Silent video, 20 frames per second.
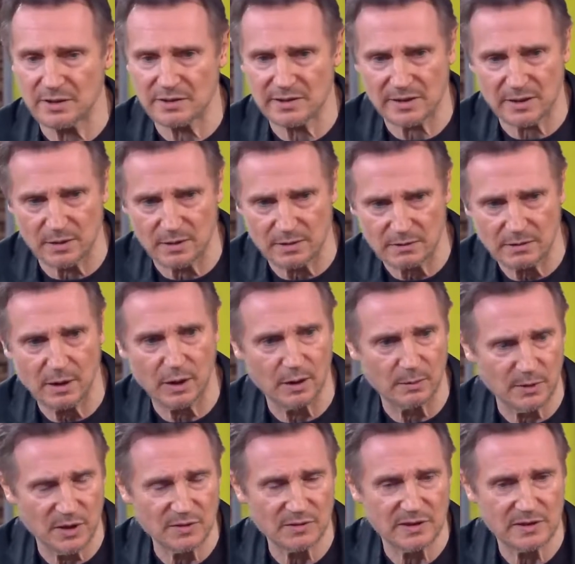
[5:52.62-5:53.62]
years ago
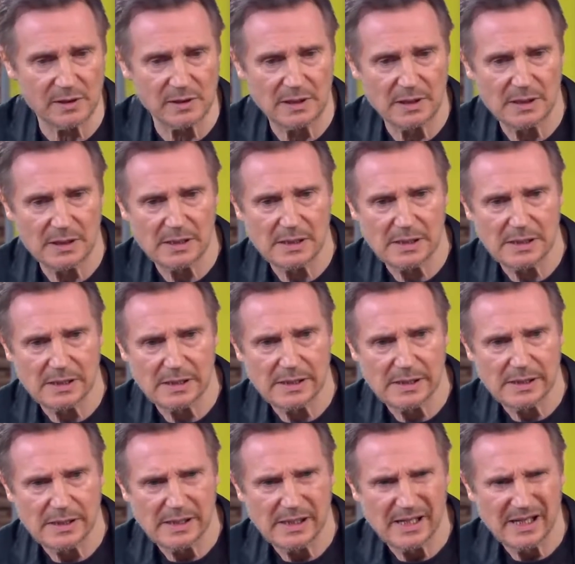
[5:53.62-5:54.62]
almost
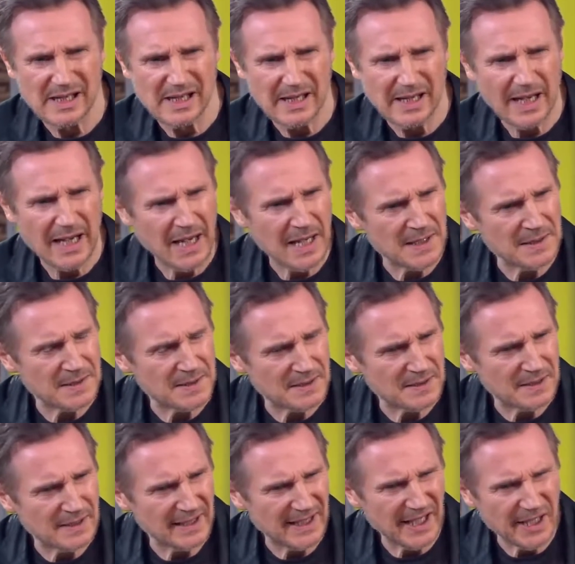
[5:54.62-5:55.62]
and
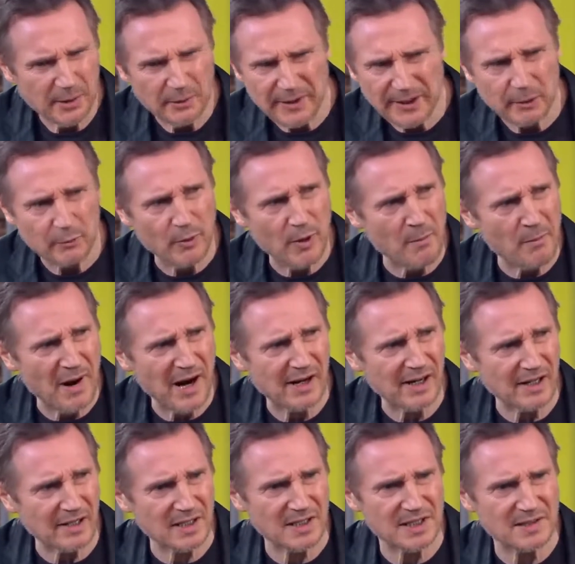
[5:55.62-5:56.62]
hearing
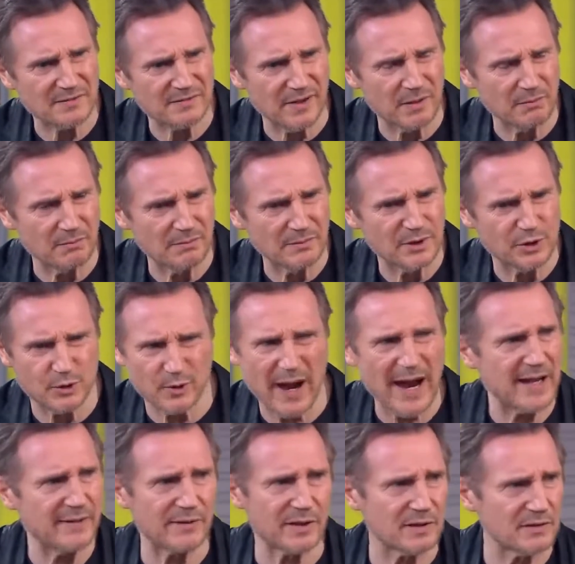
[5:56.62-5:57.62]
remarks from
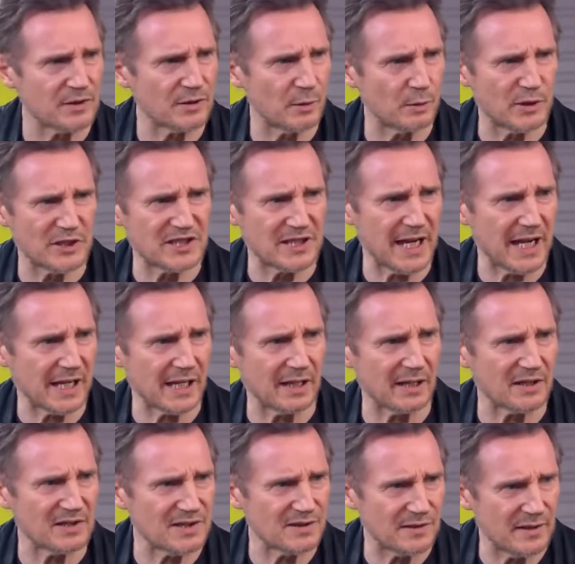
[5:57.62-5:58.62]
drivers who were
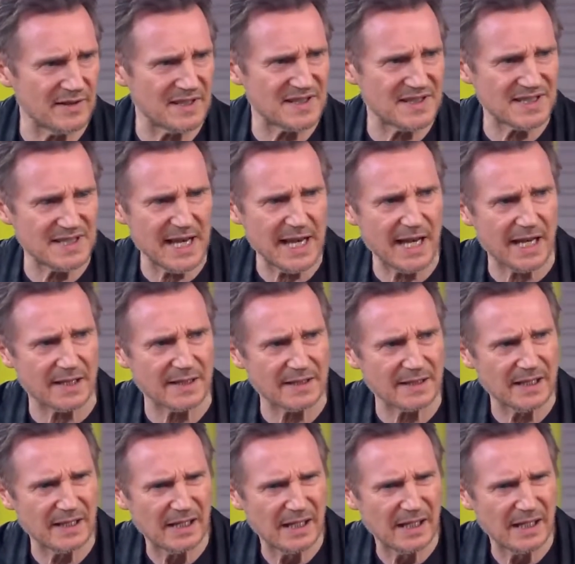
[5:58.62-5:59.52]
taking us to the set.